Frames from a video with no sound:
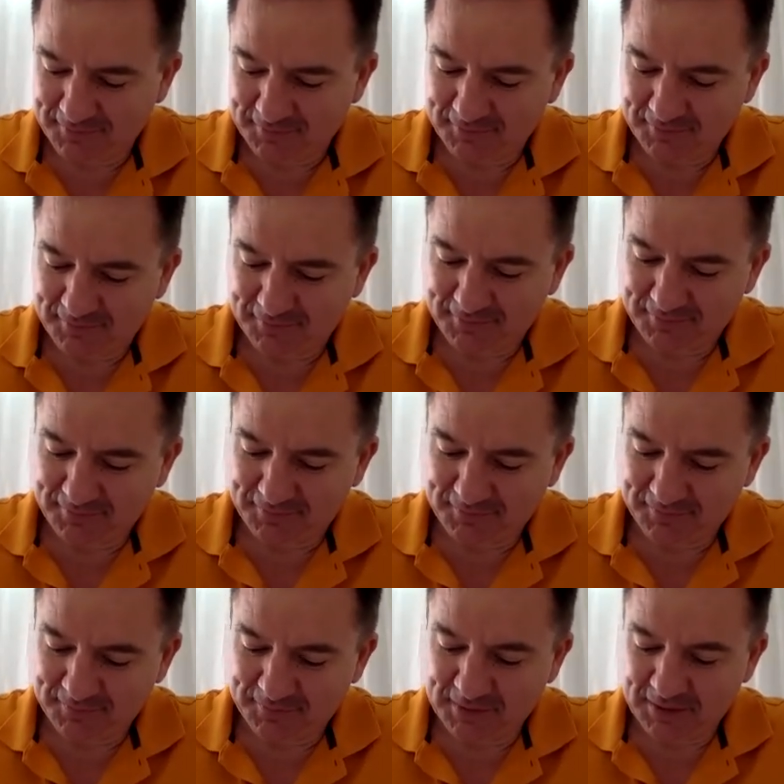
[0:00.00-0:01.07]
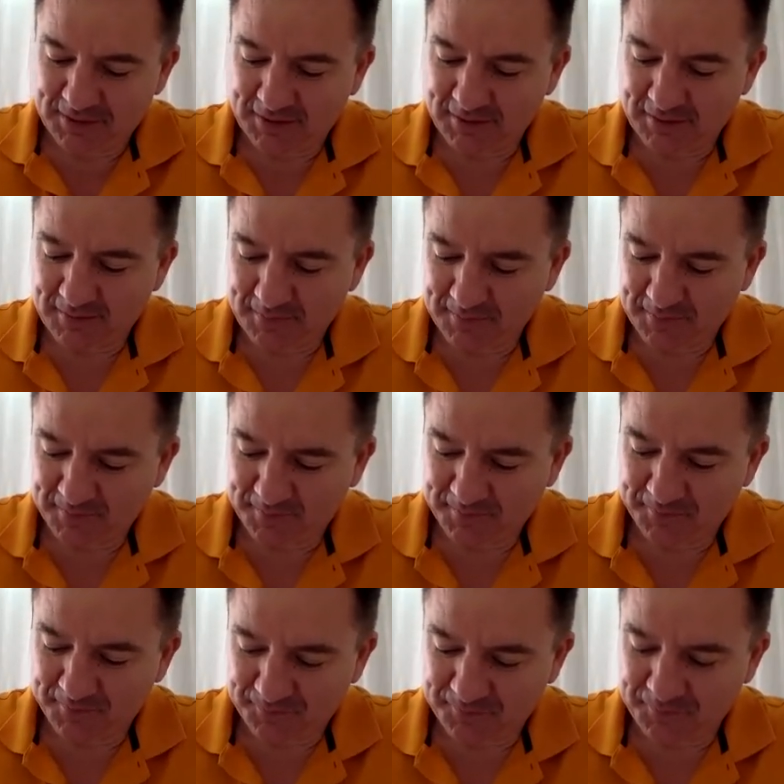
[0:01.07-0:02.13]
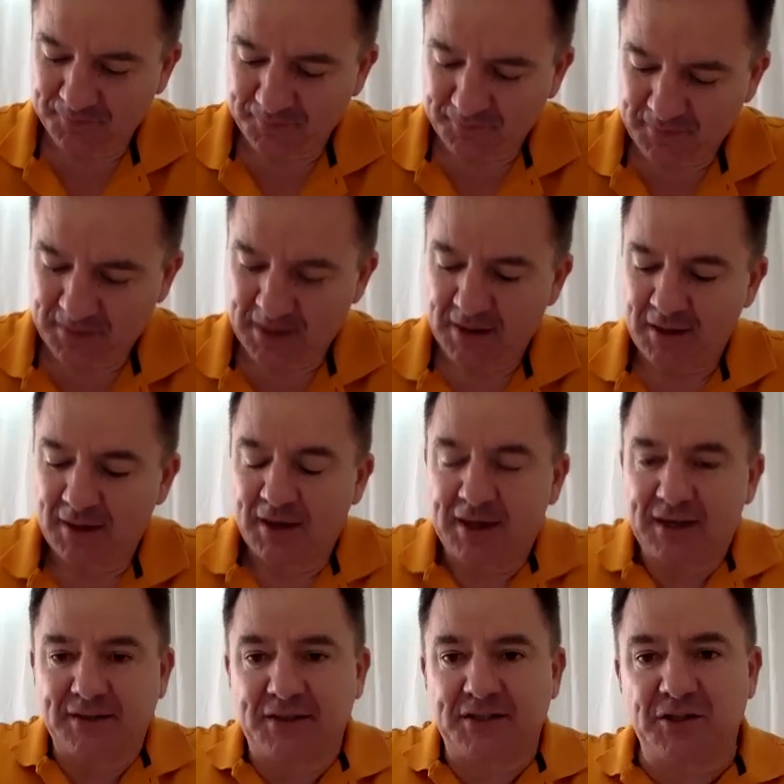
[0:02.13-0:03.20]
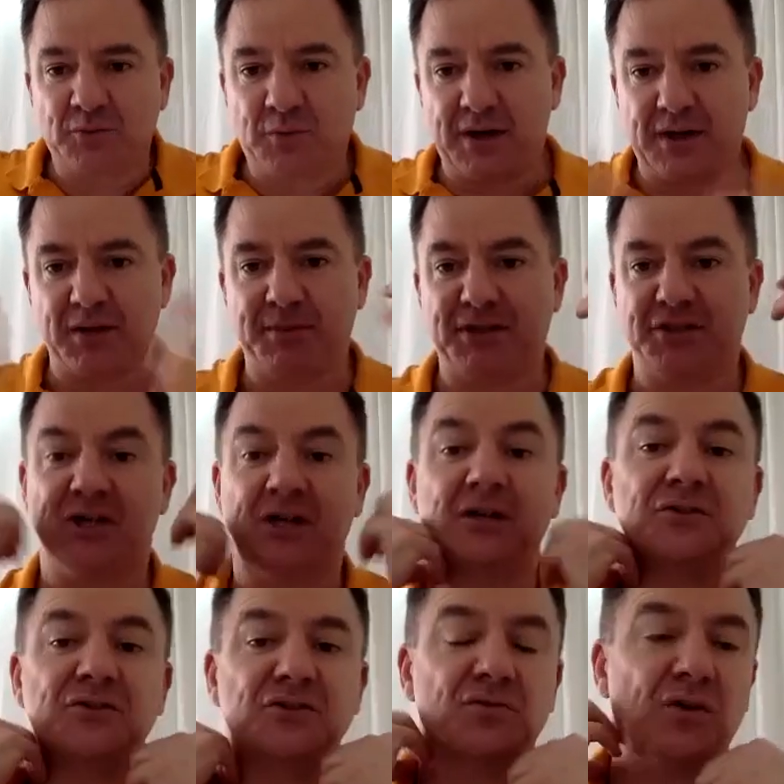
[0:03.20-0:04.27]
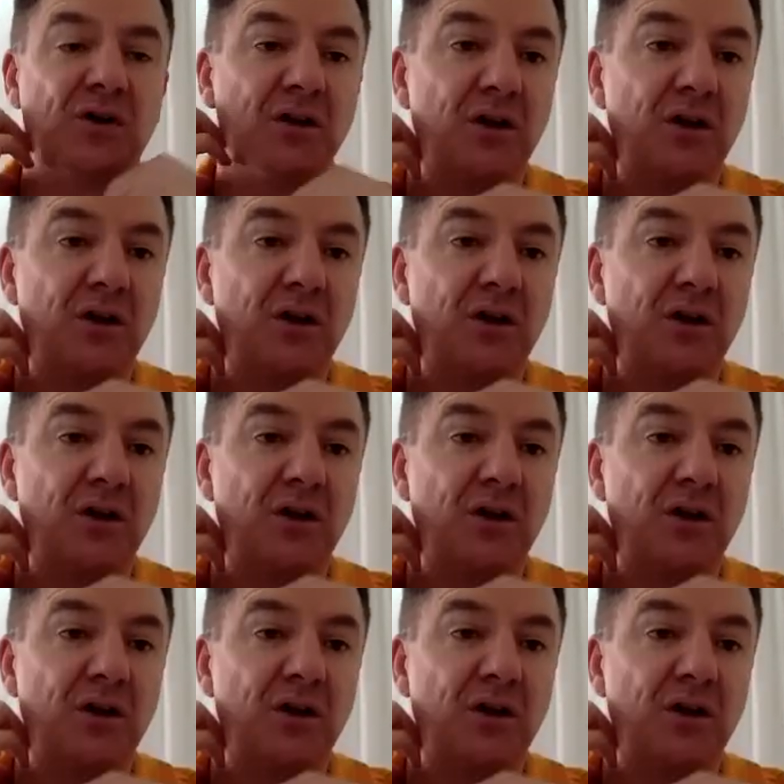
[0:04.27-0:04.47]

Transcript: Yeah, he is, is an amazing friend. Because this is one of the big challenges, right?